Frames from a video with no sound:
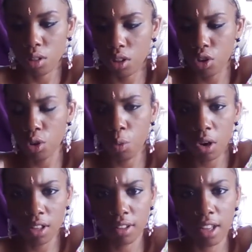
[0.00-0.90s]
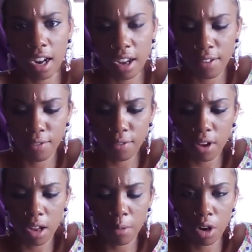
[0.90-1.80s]
the ones that I've
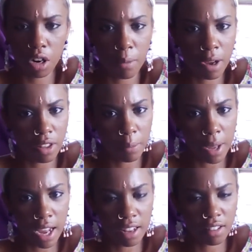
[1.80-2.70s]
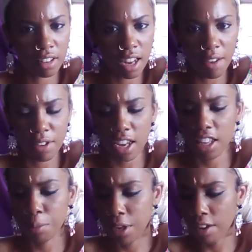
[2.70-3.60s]
heard about in the past didn't have any
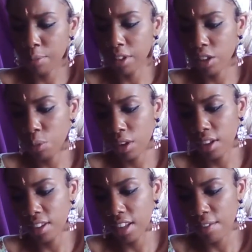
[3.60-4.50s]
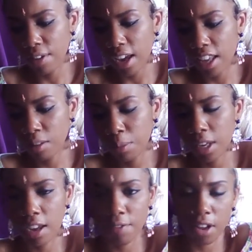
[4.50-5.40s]
SPF, but this one does have an
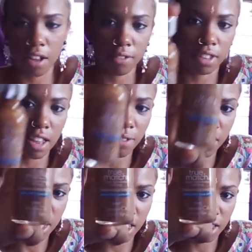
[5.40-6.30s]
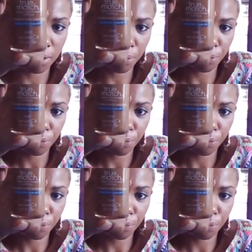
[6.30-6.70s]
SPF of 17.